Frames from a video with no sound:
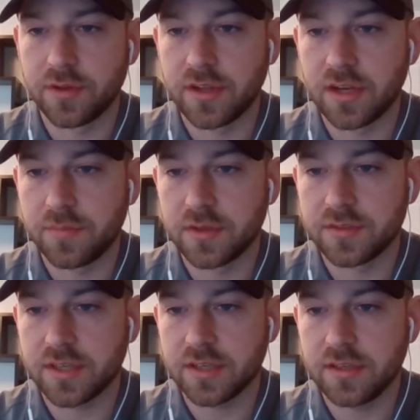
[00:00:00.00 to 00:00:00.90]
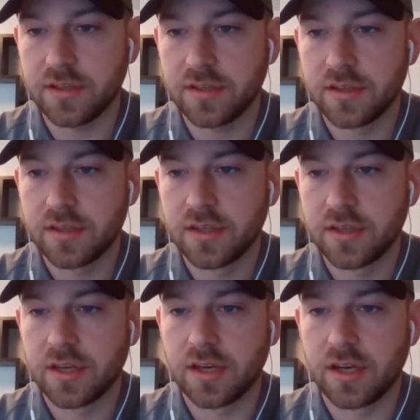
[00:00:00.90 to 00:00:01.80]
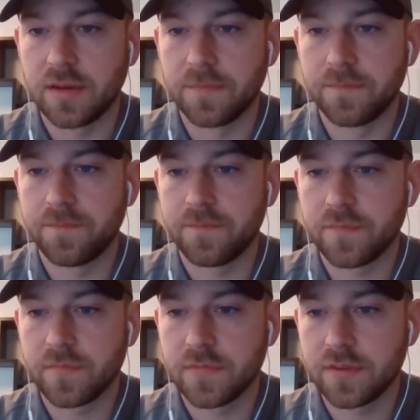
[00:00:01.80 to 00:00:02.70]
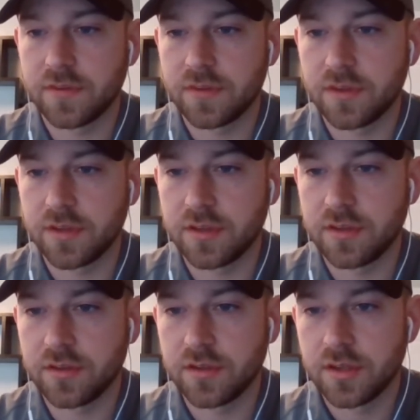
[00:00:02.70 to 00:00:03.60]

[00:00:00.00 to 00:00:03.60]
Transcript: that up in a second. Let's see.